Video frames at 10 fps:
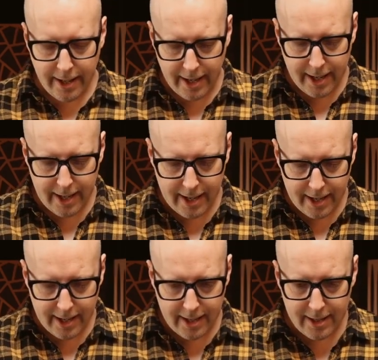
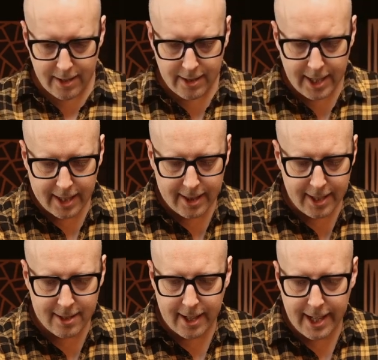uh, check
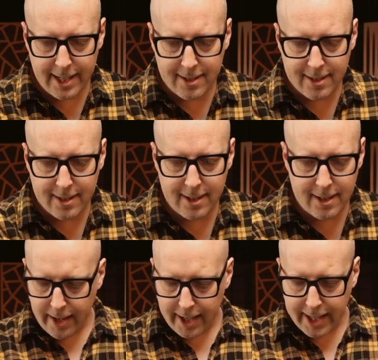this, let's
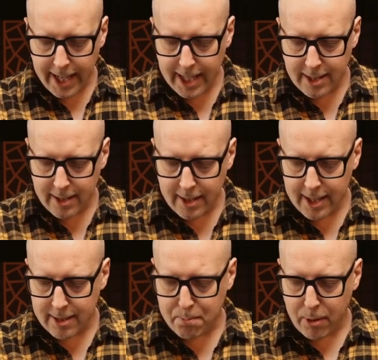engage
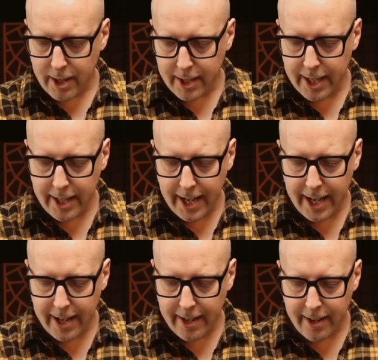this plugin
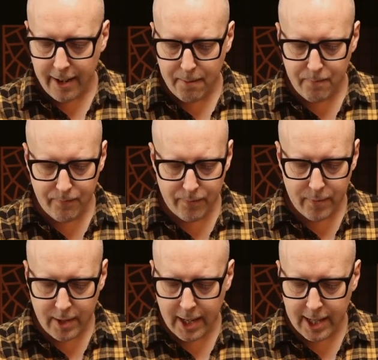and
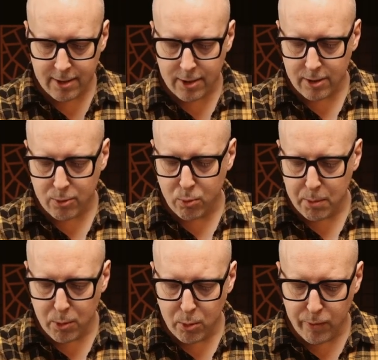let's just
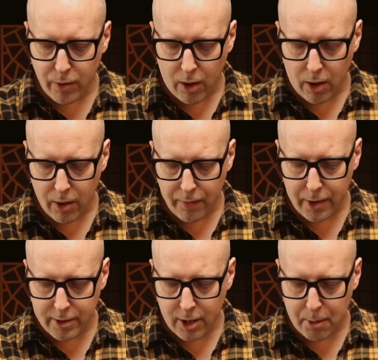remove all of
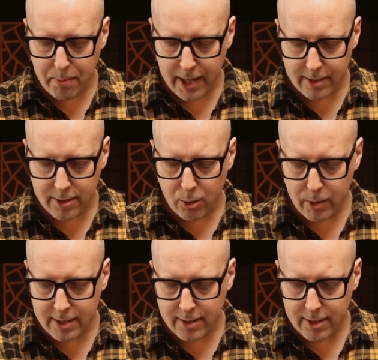the top end so
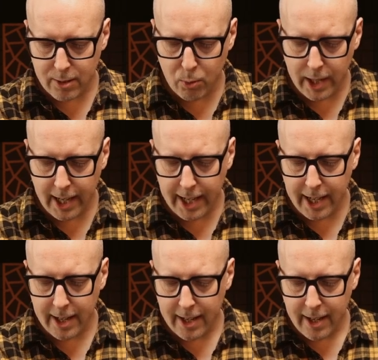it's
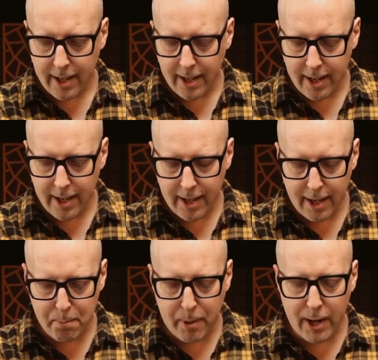really uh,
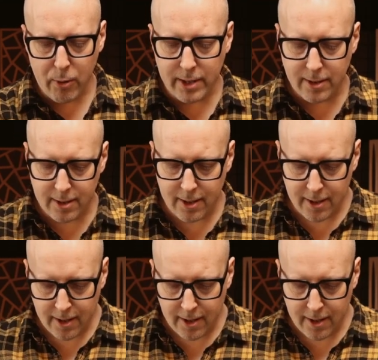apparent